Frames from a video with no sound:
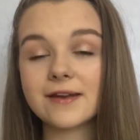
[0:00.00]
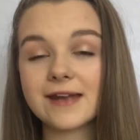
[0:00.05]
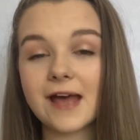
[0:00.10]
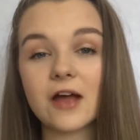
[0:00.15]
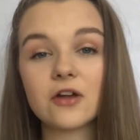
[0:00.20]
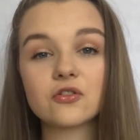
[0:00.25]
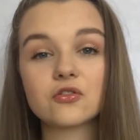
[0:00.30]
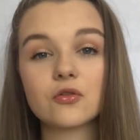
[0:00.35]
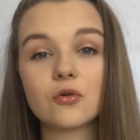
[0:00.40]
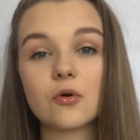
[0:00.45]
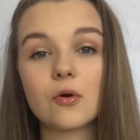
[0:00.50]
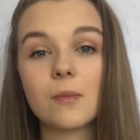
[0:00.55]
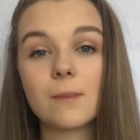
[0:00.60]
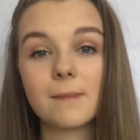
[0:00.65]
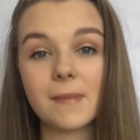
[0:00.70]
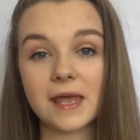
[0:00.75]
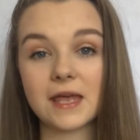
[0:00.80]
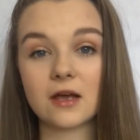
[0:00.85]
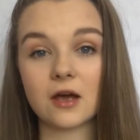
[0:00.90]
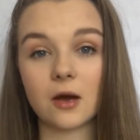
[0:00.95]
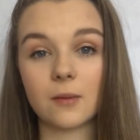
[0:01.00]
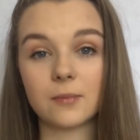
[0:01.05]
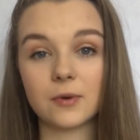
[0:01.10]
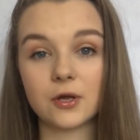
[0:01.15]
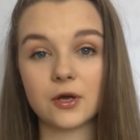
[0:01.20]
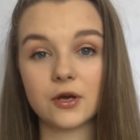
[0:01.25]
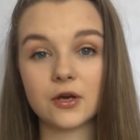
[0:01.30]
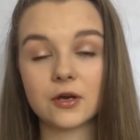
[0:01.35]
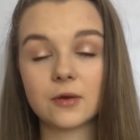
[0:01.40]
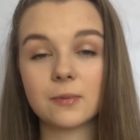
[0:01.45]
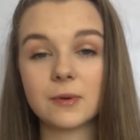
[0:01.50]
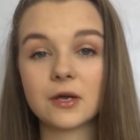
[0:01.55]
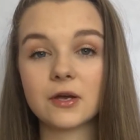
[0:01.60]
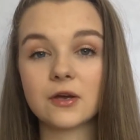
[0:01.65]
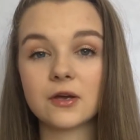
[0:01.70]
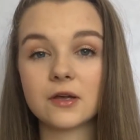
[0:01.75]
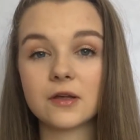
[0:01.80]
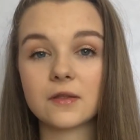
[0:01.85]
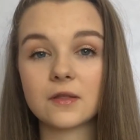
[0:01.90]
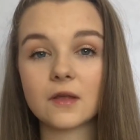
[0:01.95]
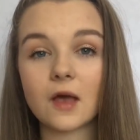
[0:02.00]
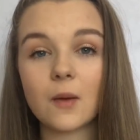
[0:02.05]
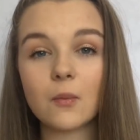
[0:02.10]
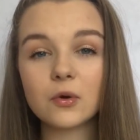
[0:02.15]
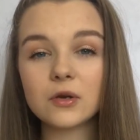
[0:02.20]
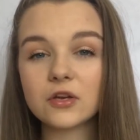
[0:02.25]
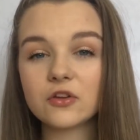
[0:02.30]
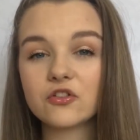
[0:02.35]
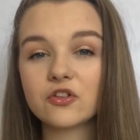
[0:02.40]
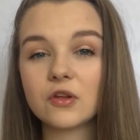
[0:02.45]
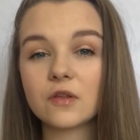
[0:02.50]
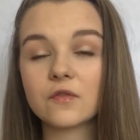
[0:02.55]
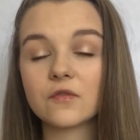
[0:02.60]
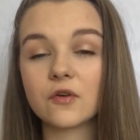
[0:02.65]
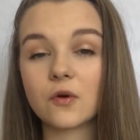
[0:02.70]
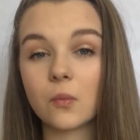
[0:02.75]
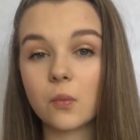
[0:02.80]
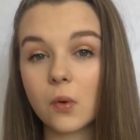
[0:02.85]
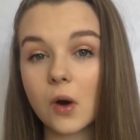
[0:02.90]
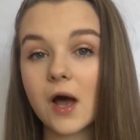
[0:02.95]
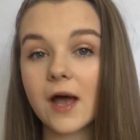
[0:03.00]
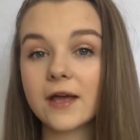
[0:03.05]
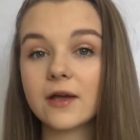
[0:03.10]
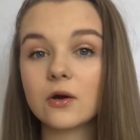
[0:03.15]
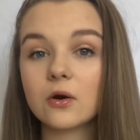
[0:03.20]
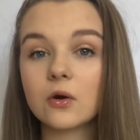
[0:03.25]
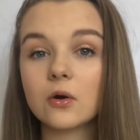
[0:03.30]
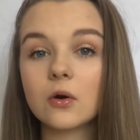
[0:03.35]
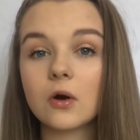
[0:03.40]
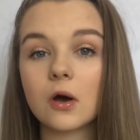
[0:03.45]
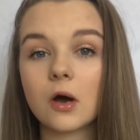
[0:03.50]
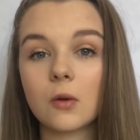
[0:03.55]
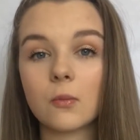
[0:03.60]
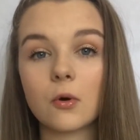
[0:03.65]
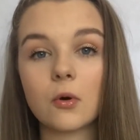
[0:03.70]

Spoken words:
natural makeup look because I wanted to do this for a while.